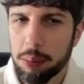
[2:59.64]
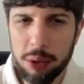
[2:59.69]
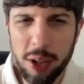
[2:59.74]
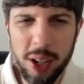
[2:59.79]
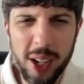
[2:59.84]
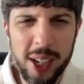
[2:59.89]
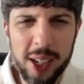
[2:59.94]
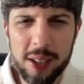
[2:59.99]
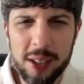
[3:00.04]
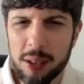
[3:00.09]

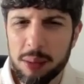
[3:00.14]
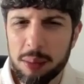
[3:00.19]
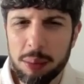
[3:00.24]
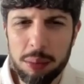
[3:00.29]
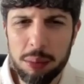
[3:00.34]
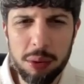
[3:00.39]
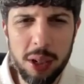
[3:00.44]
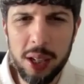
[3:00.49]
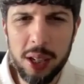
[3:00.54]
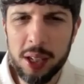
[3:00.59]
bright and
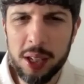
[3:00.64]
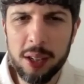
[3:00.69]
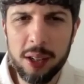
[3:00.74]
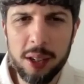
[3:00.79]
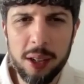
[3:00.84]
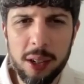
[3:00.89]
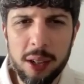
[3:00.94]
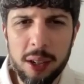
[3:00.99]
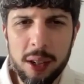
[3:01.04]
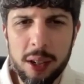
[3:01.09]
brilliant,
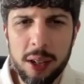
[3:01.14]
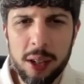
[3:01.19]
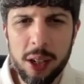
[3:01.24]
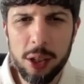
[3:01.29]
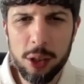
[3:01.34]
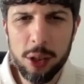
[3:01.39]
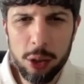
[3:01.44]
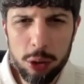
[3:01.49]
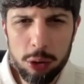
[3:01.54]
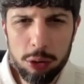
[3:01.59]

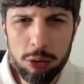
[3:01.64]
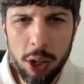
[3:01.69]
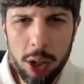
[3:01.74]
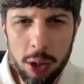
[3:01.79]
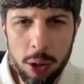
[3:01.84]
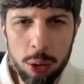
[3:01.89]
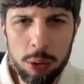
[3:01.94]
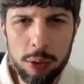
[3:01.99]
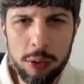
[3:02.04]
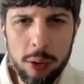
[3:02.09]
and you run
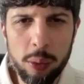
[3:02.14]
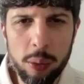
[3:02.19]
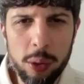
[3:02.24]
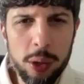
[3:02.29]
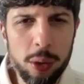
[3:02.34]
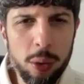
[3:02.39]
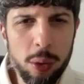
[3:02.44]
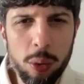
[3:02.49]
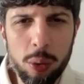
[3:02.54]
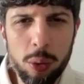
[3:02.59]
over
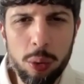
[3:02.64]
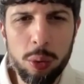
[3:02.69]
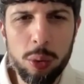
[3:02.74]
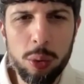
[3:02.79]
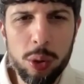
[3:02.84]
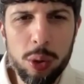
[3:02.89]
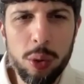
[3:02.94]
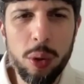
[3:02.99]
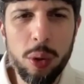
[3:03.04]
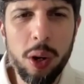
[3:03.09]
with all
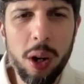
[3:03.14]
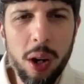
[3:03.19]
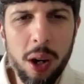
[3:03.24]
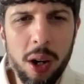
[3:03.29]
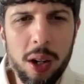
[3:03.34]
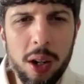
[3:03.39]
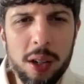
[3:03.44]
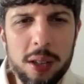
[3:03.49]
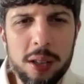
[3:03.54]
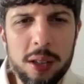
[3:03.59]
your
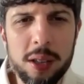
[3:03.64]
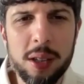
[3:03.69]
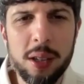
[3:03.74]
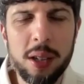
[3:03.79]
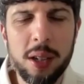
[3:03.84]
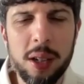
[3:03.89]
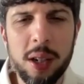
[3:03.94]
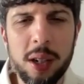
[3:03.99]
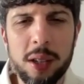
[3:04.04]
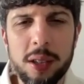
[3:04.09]
heart
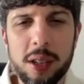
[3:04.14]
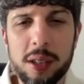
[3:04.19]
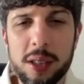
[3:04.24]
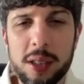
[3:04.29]
to